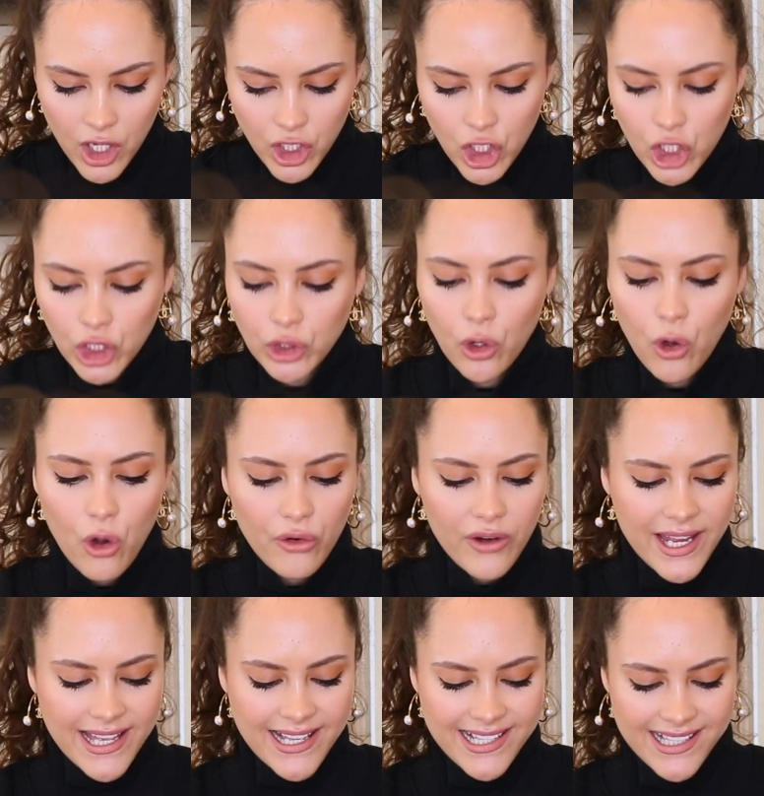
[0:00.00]

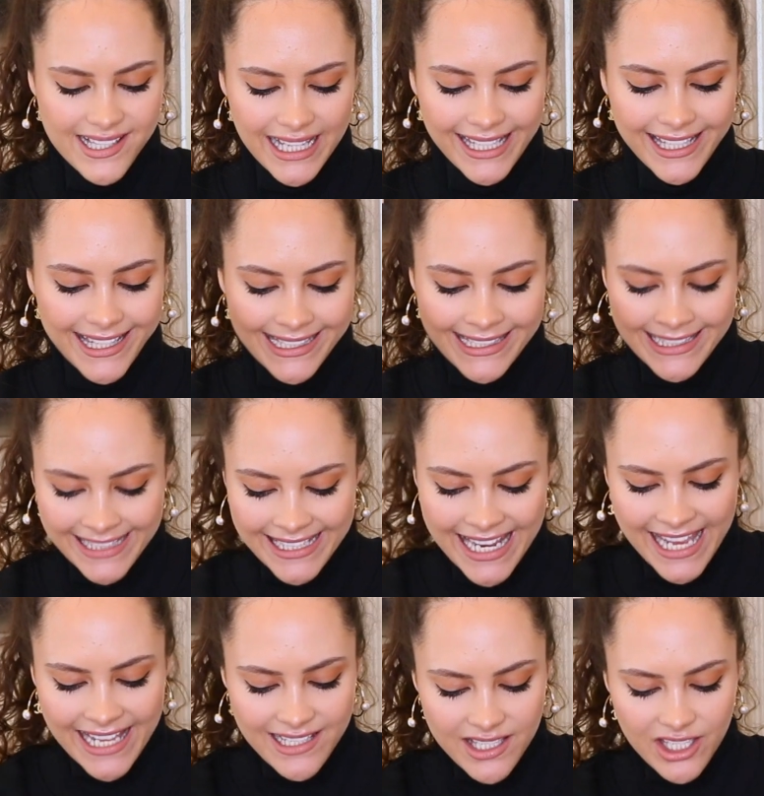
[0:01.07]
glorious like
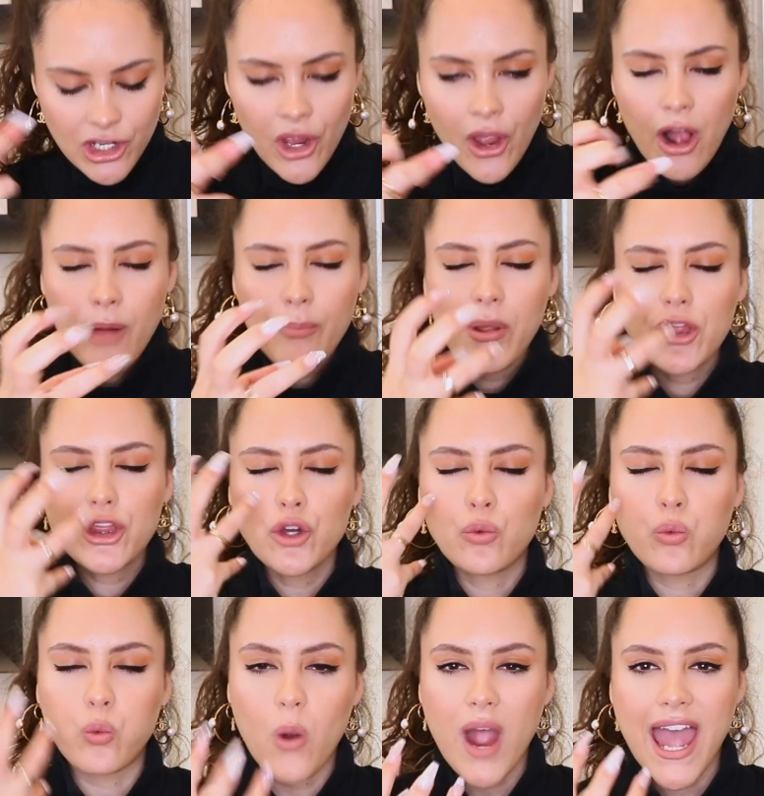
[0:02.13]
knit, but the
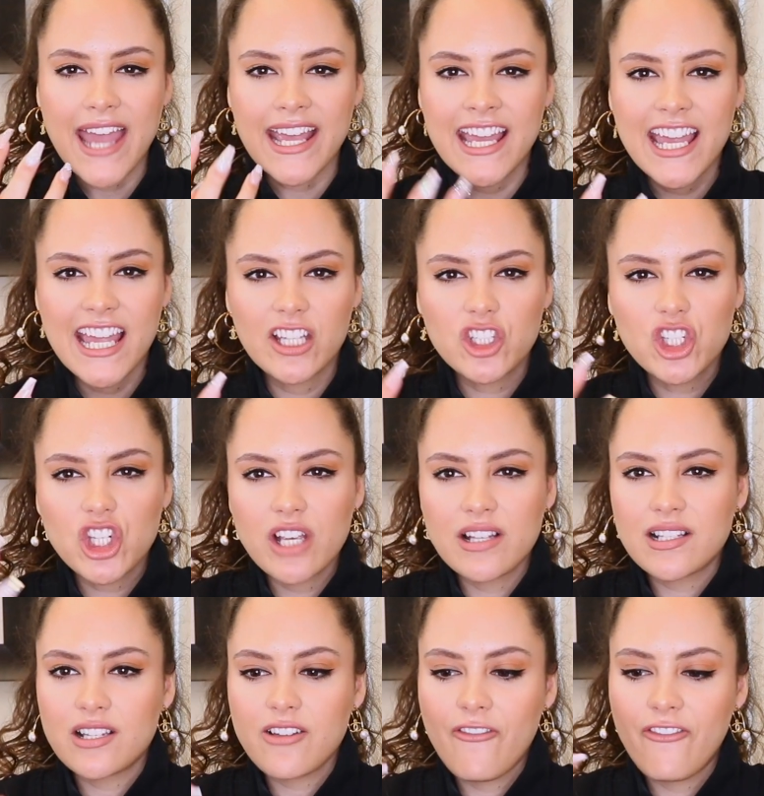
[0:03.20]
way it
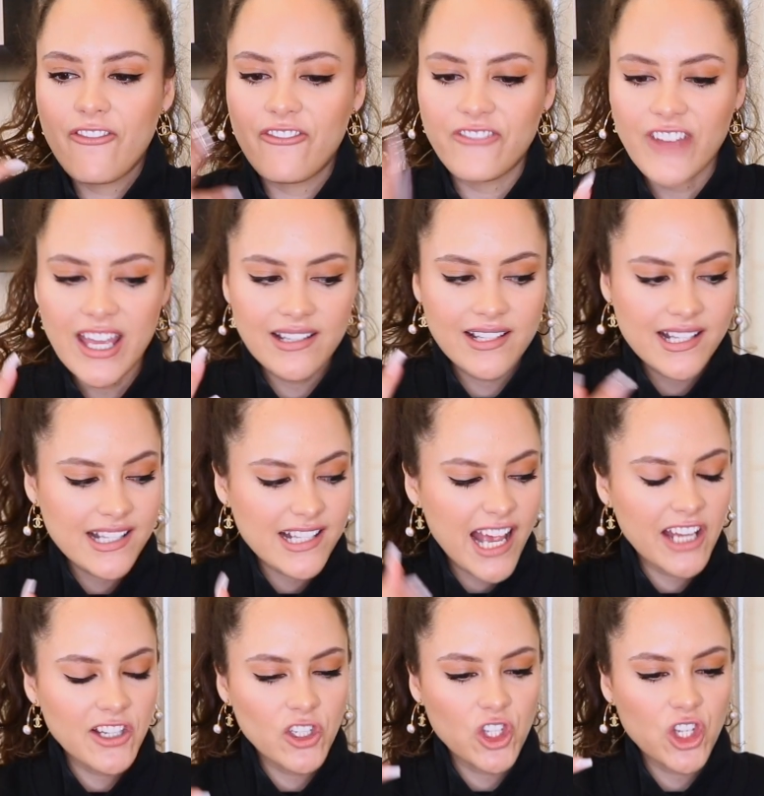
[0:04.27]
just fits
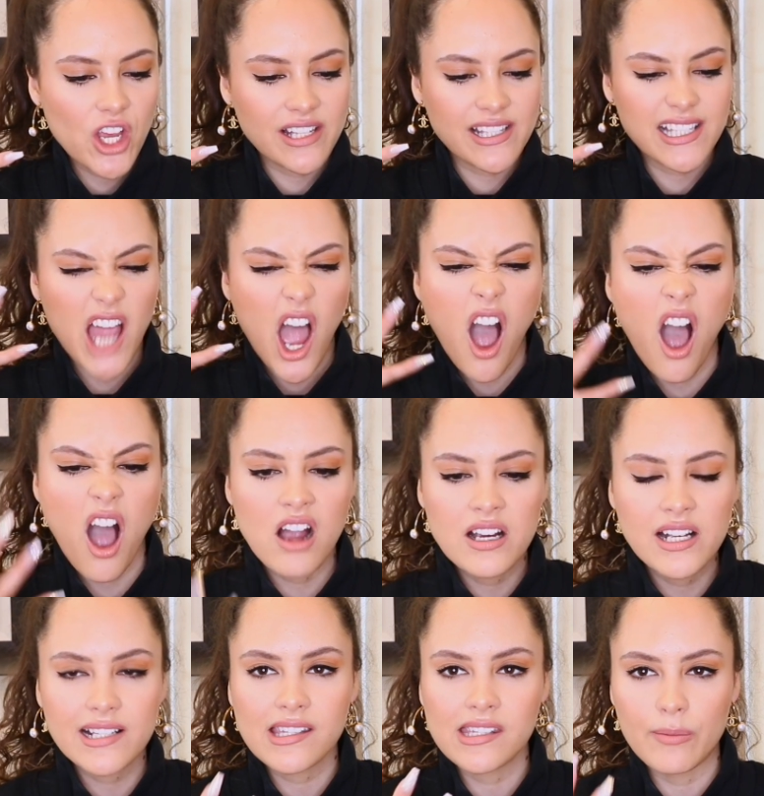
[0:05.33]
and just
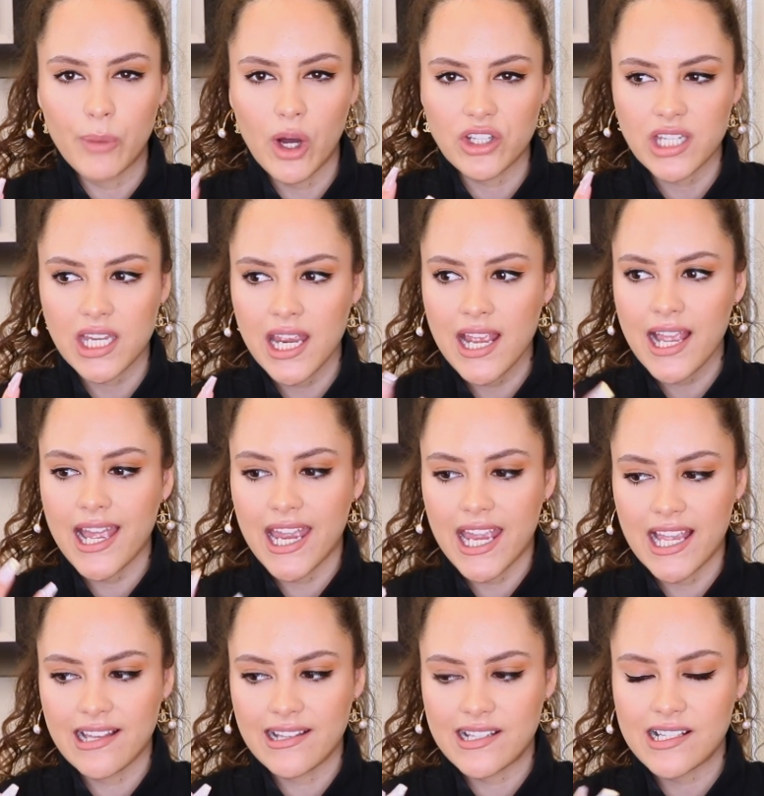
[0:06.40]
hugs the body
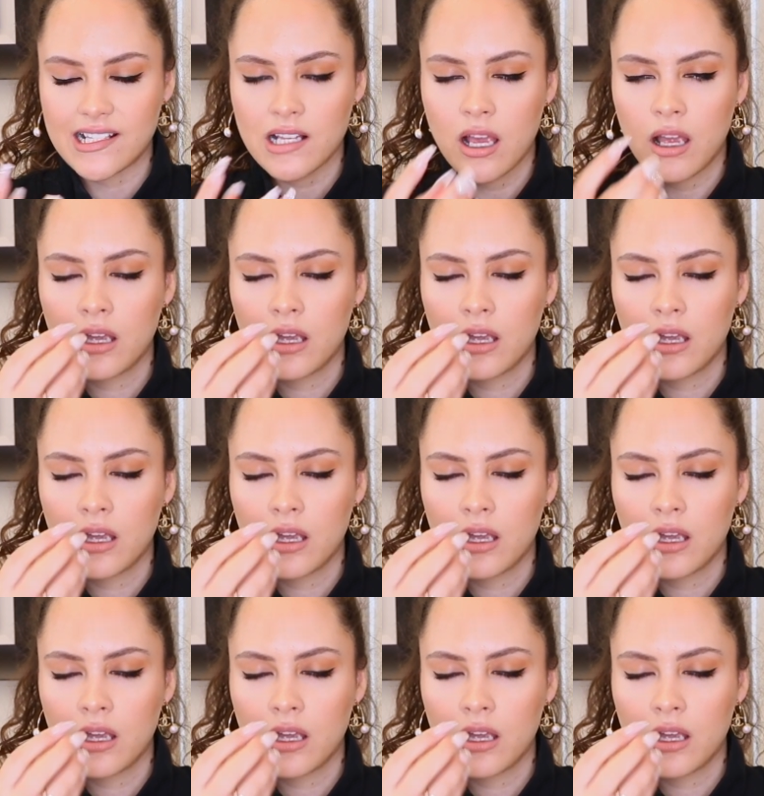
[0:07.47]
is